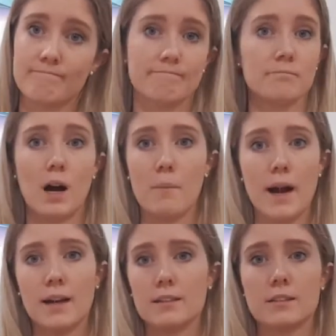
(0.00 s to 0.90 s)
mum
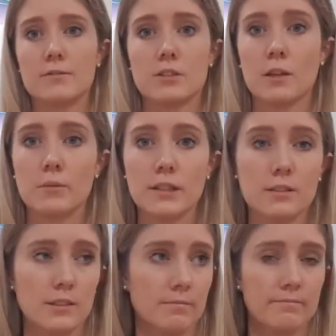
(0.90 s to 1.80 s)
has, for some
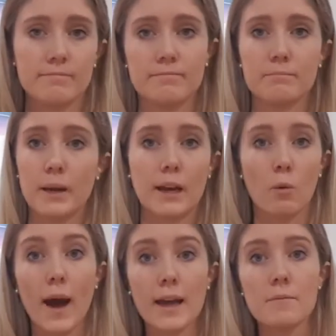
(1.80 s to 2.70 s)
reason, been
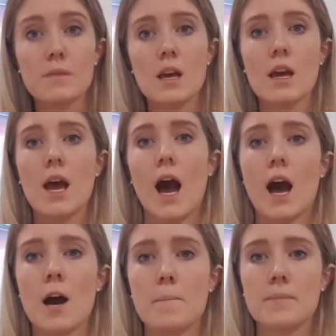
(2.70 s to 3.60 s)
away,
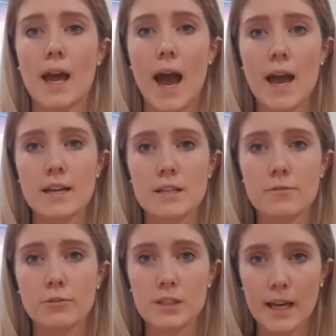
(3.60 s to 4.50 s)
and
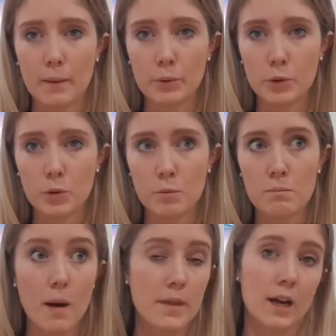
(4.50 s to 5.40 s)
for example,
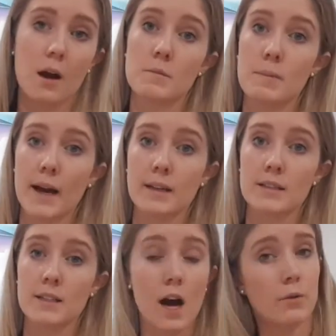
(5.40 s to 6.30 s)
mum then comes back and
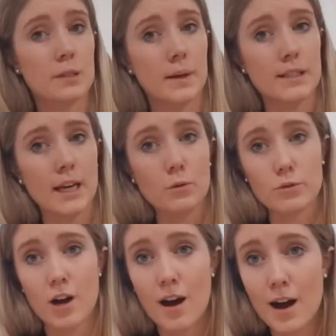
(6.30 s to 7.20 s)
says, I want to spend equal
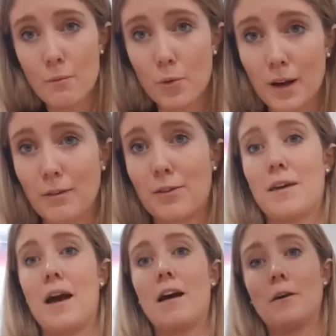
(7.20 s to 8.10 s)
time with
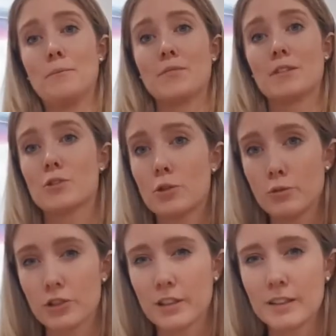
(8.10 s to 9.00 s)
the
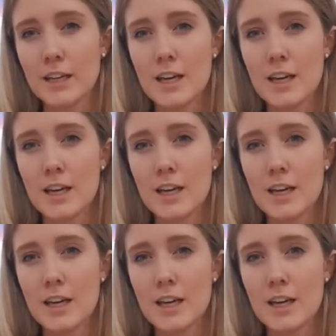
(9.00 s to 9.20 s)
children,